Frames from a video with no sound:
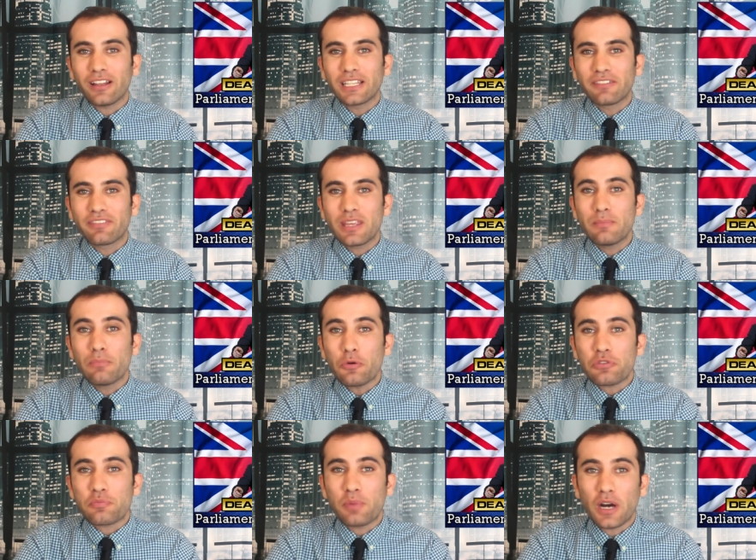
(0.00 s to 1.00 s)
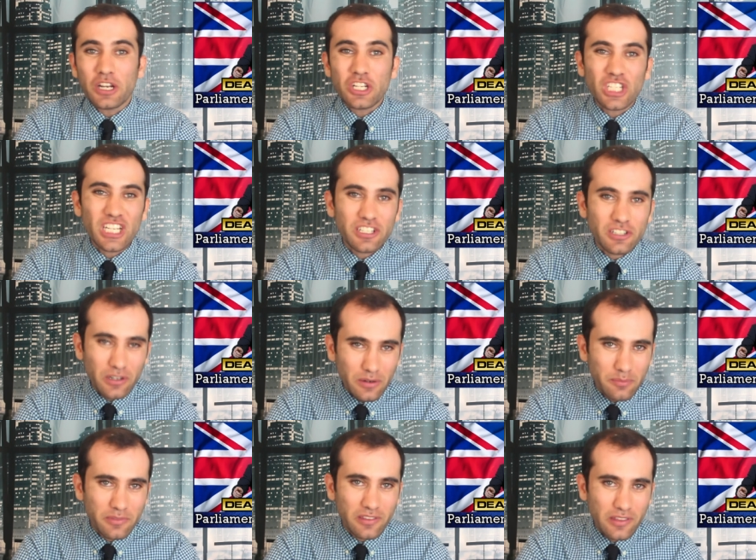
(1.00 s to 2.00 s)
all of the most punishing
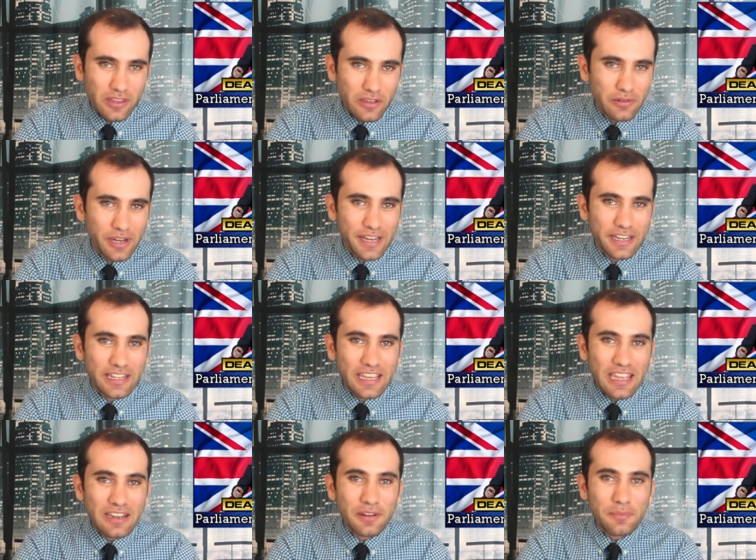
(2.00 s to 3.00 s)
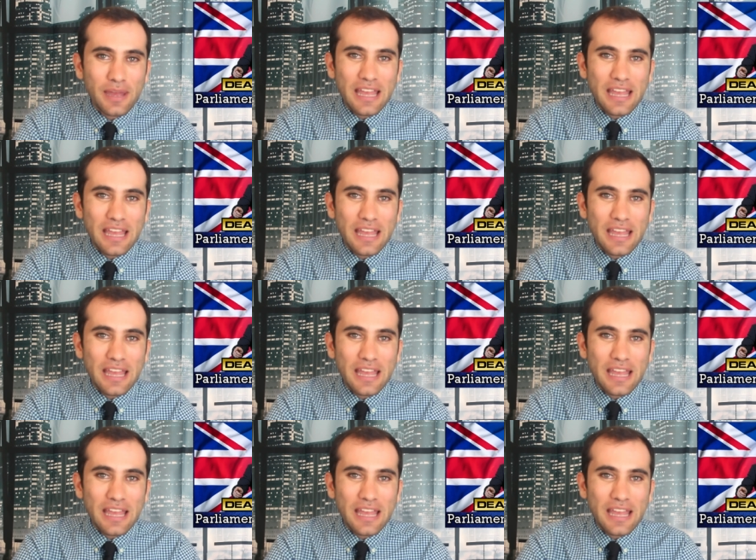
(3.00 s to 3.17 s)
terms to the United Kingdom